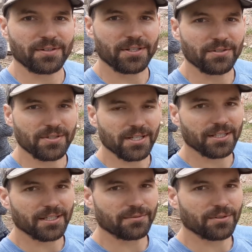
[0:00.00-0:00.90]

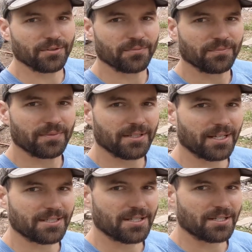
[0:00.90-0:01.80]
utility room
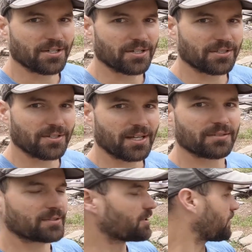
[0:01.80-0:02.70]
next to the yurt. So that's what's going